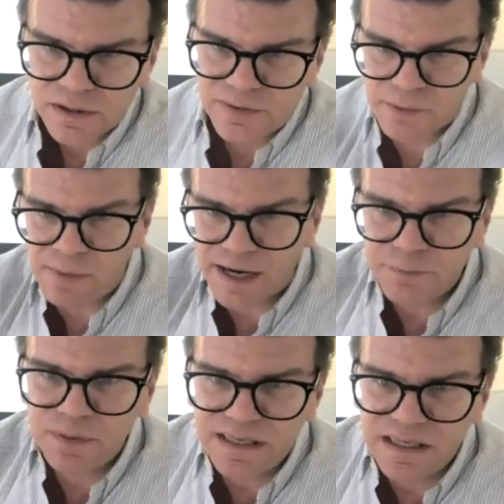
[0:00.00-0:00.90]
There might
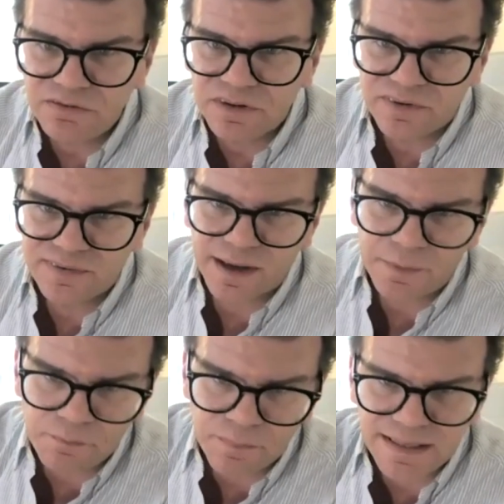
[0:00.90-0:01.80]
be even
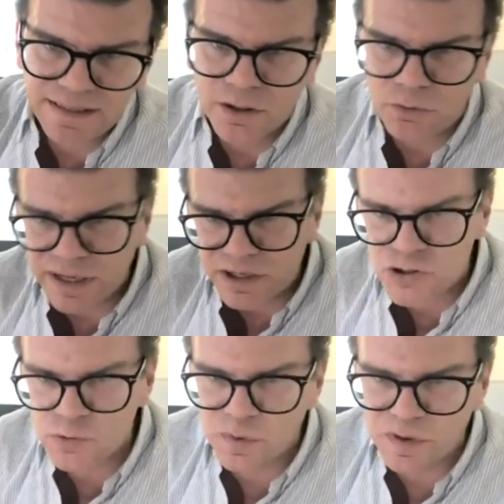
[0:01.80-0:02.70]
some
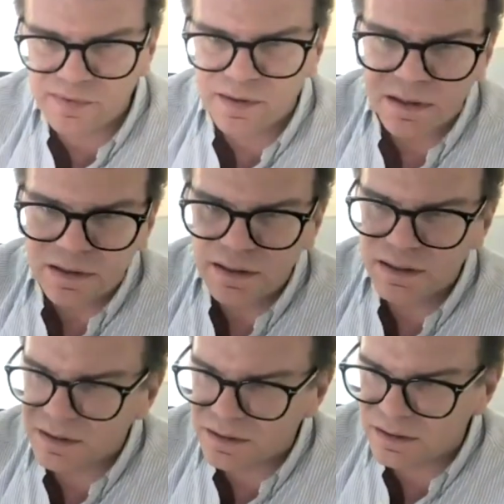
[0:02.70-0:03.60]
interaction with
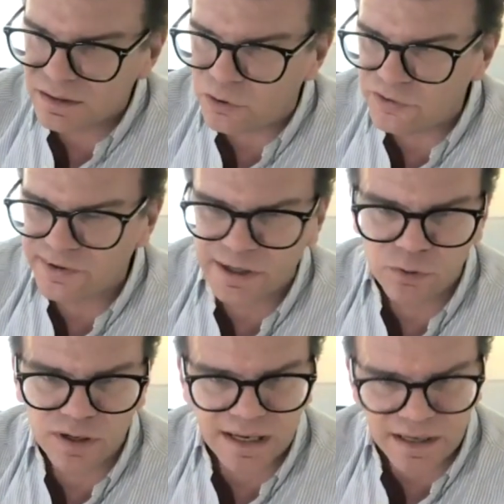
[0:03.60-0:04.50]

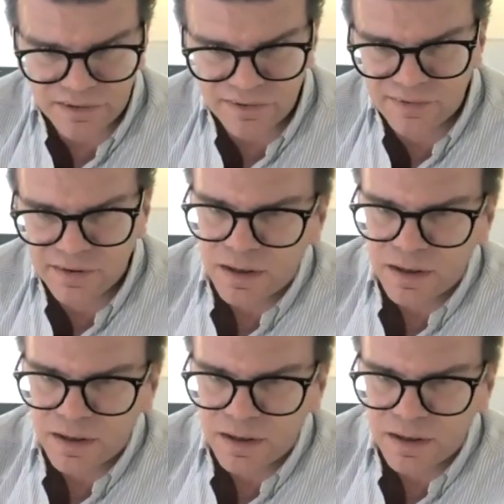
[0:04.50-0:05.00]
osteoclasts.